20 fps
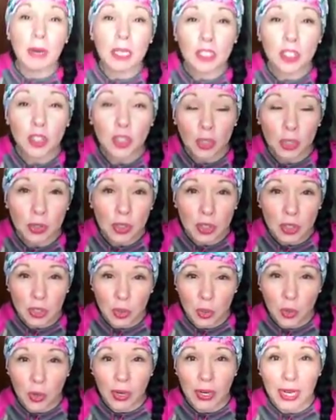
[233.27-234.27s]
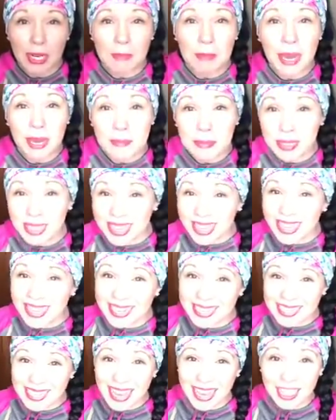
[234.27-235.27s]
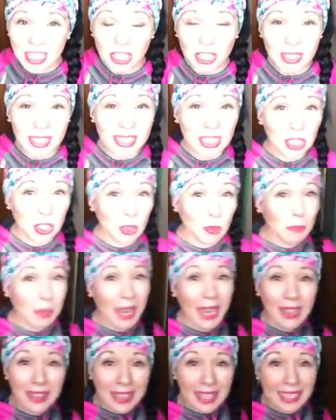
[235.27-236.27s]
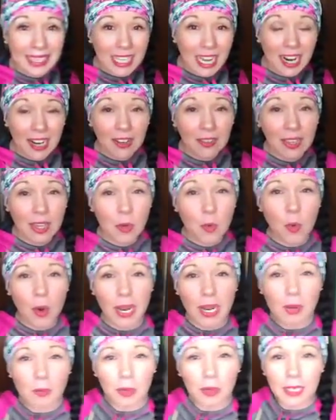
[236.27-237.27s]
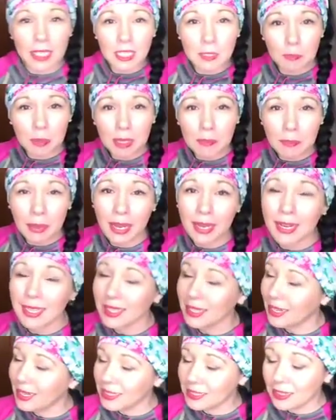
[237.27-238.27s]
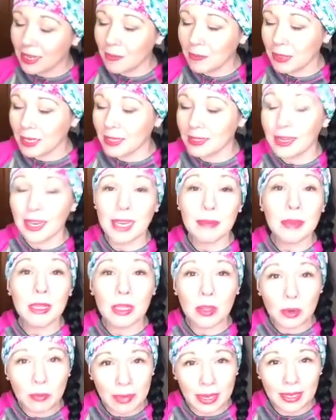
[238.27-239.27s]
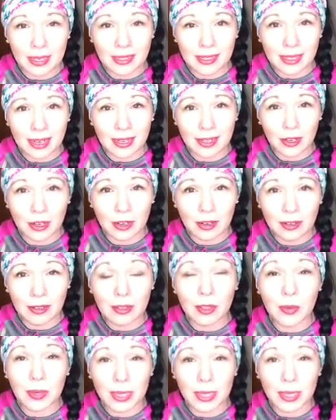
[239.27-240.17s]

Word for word: But true story, my plan is actually to paint the entire thing white. We're gonna speed paint it, get it done because I'm a low maintenance kind of girl